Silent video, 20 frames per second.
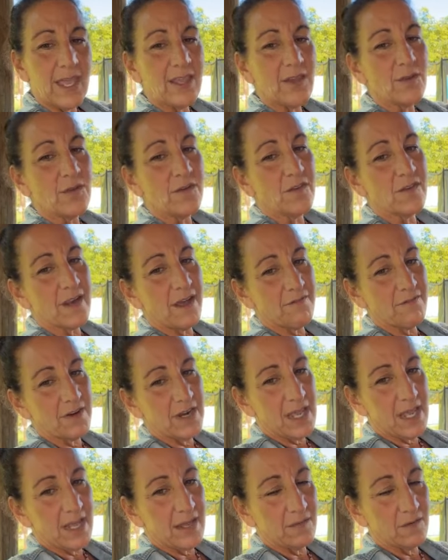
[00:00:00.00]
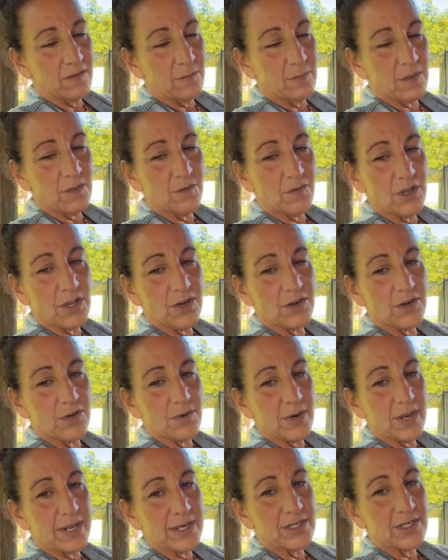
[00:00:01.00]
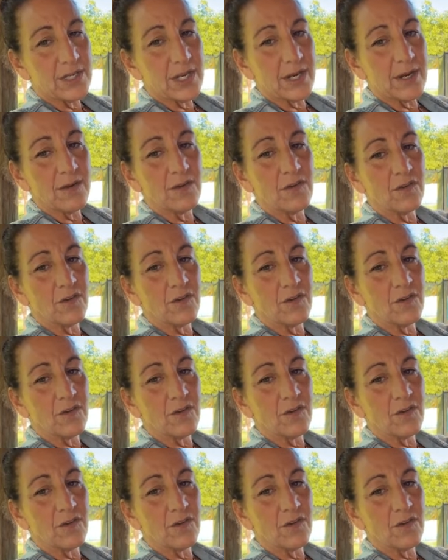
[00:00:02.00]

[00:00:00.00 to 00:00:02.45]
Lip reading: thank you, Stephanie Ann Smith, for your donation.